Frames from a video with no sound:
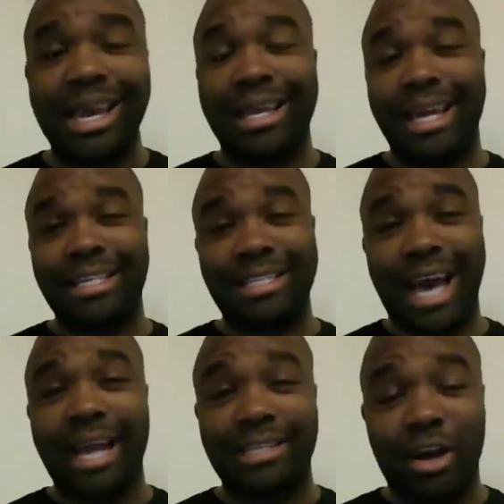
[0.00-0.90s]
They just
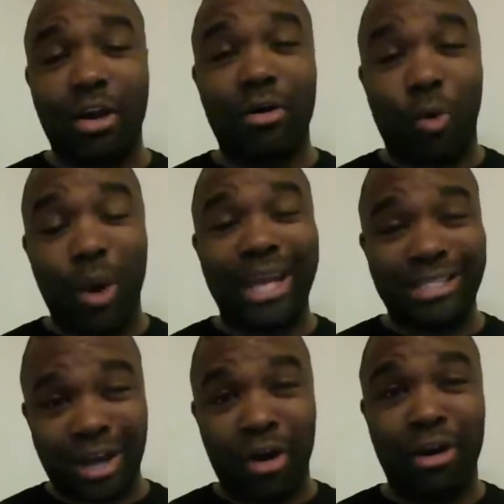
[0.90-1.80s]
got to
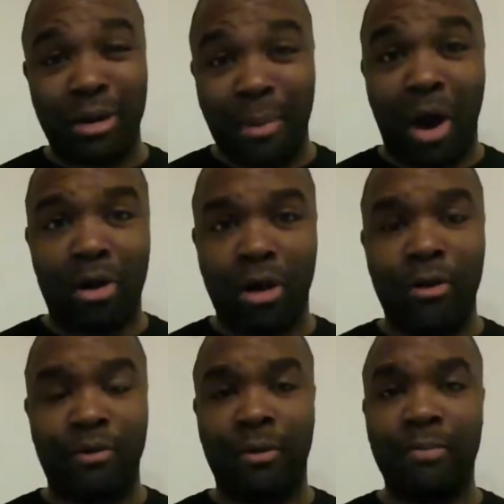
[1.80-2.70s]
quit turning the ball
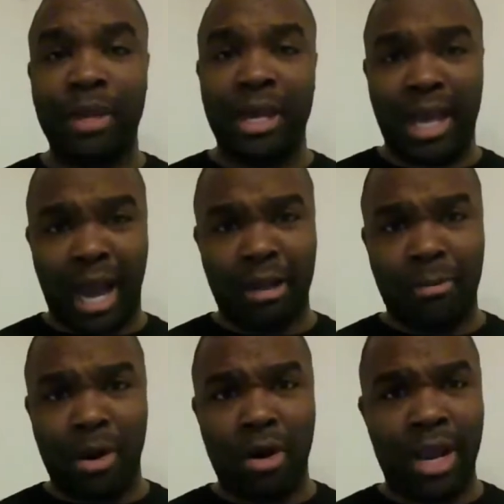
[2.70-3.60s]
over. Kyler
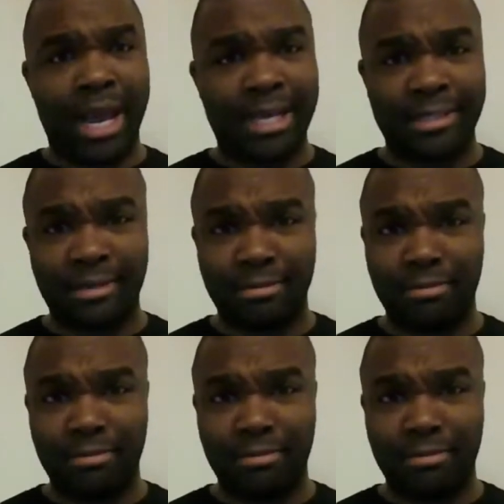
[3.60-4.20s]
Murray has,